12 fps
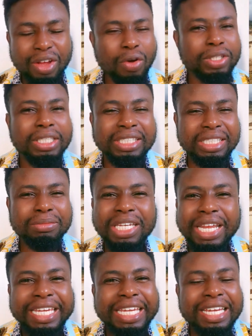Because it
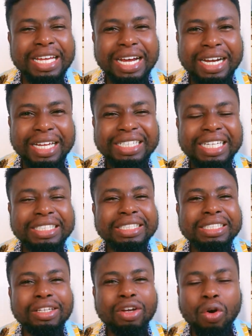seems like in Ghana, that
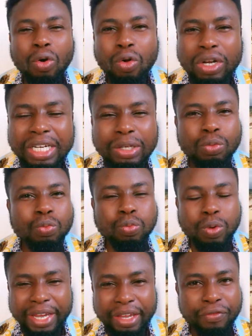is the only
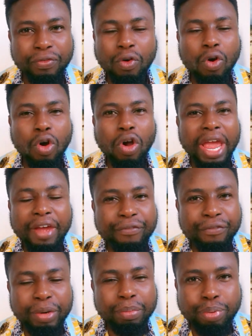way for
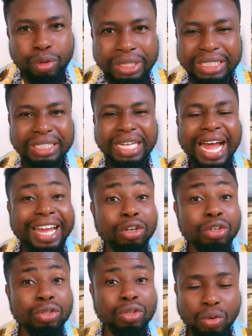everybody. I
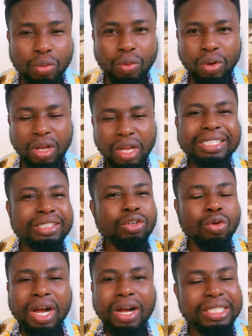don't know. Just
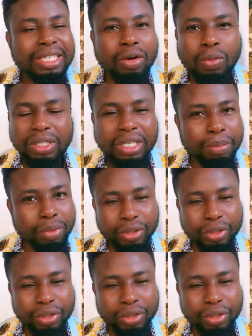look at our water